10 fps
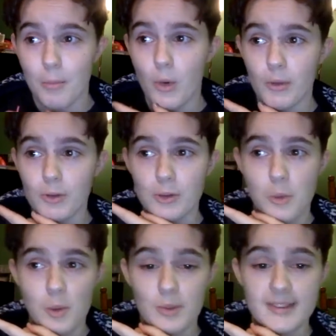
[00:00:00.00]
Moira's the
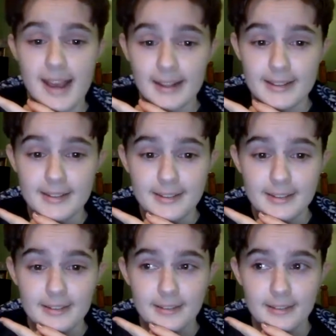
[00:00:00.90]
one with talent.
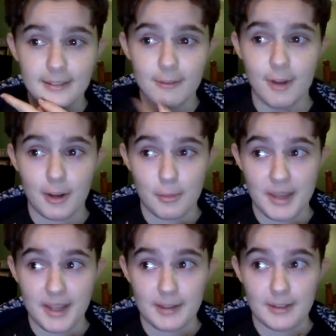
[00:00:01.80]
Fuck
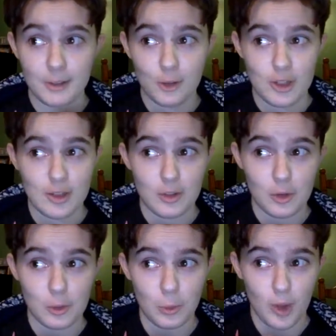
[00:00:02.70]
me. She's the
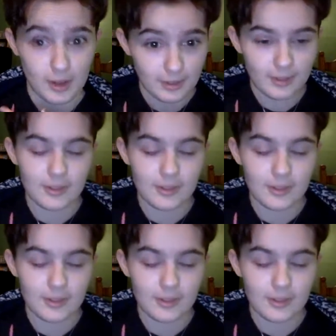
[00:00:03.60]
good one."